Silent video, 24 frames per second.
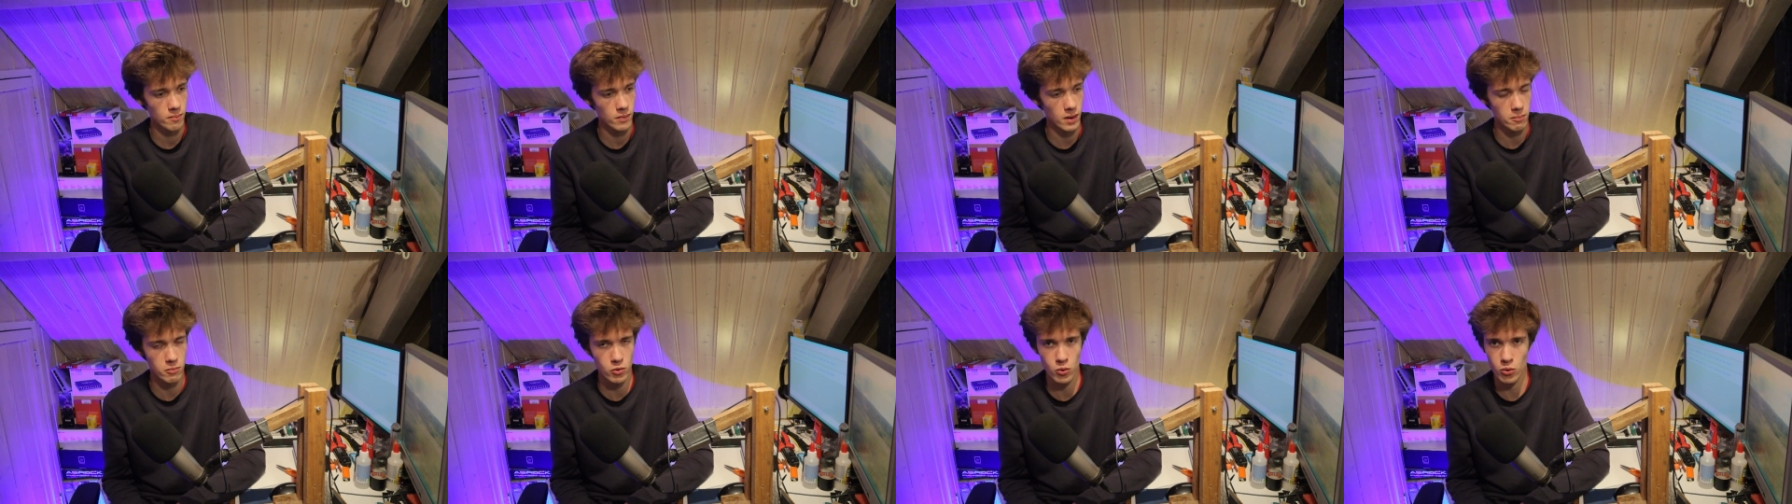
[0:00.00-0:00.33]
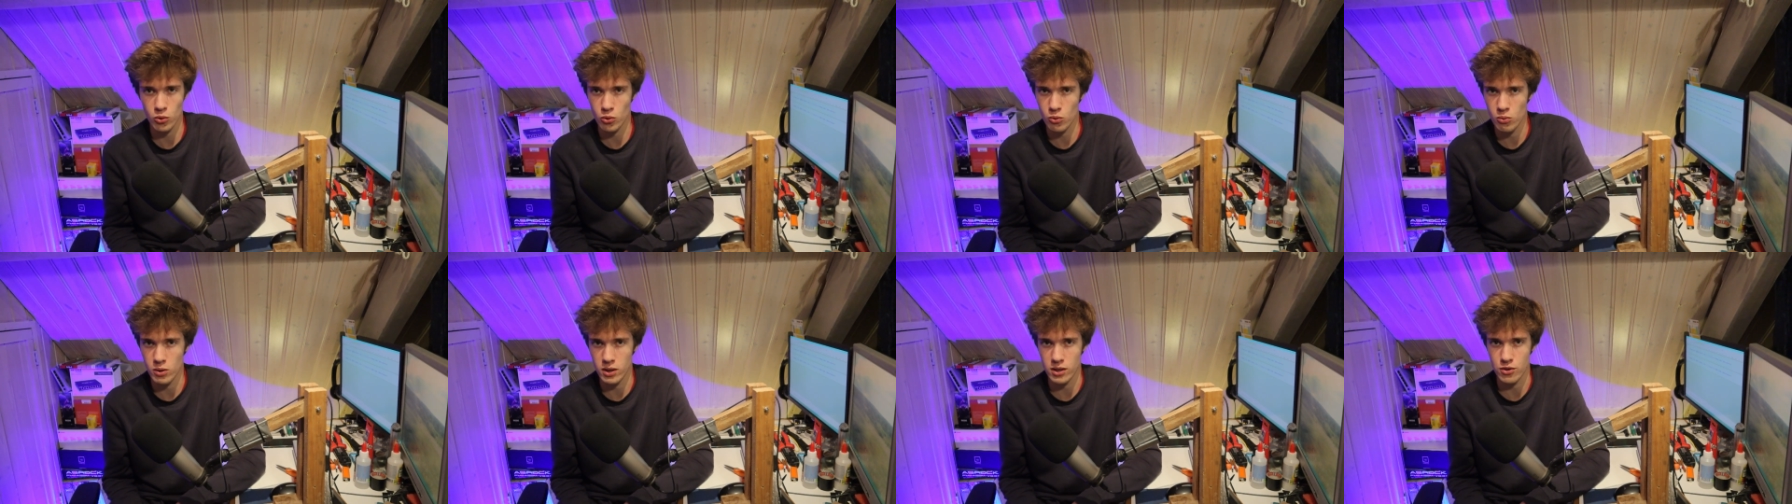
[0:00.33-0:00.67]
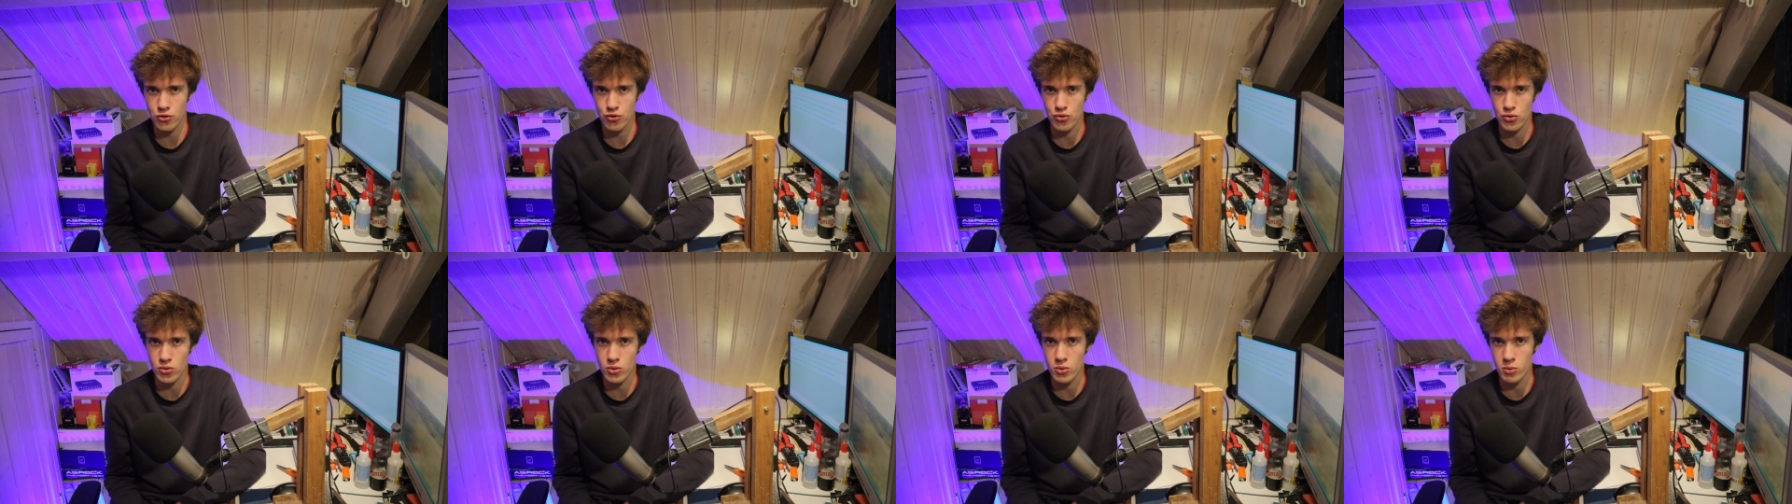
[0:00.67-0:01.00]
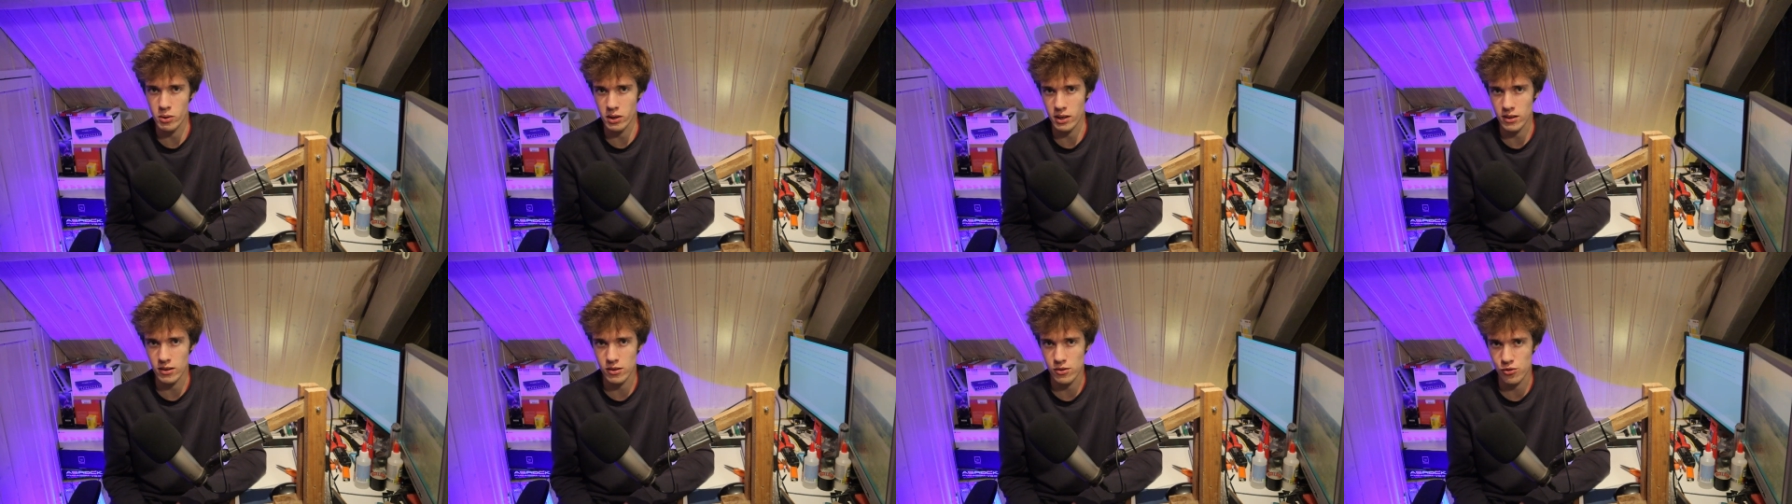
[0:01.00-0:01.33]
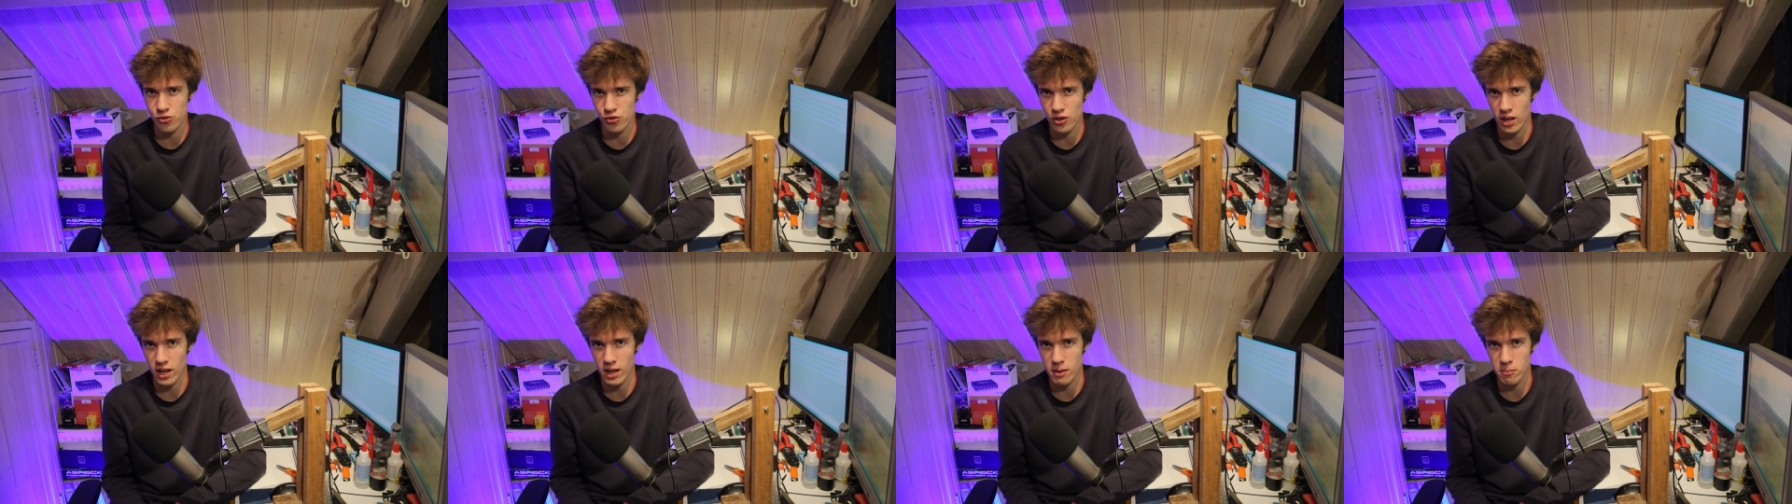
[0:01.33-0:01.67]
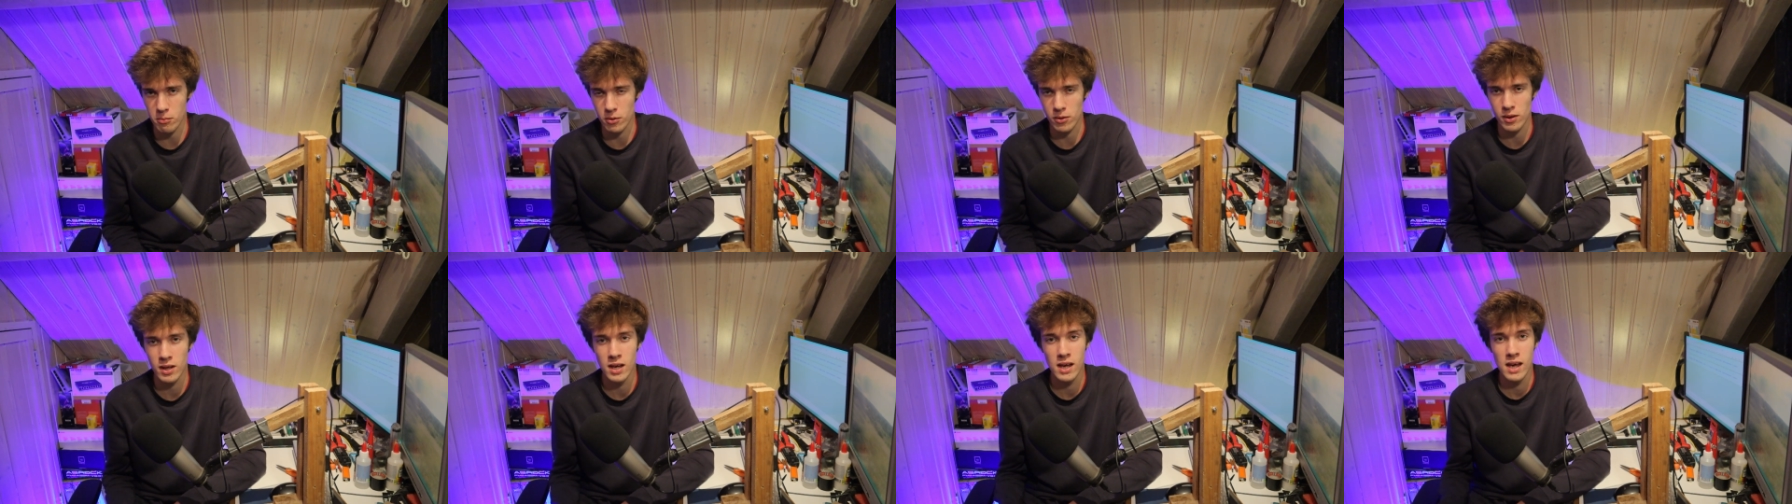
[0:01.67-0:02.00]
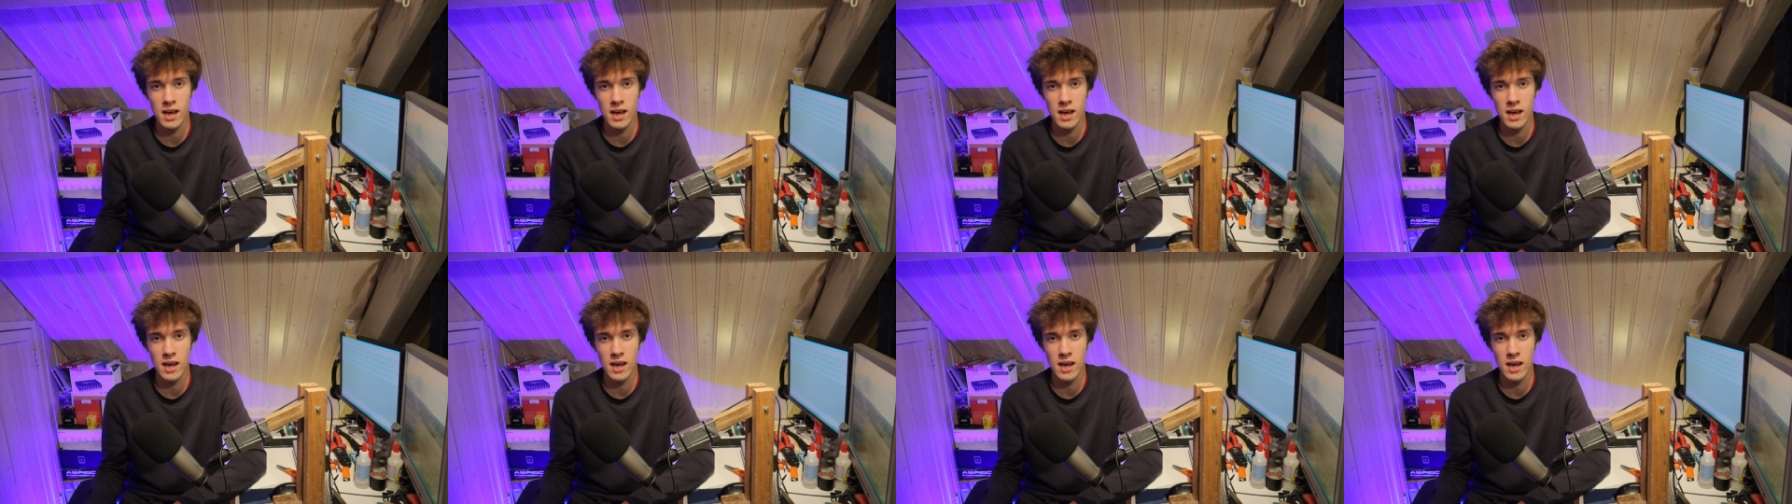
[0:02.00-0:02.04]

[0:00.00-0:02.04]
I'm not quite sure what it'll say, but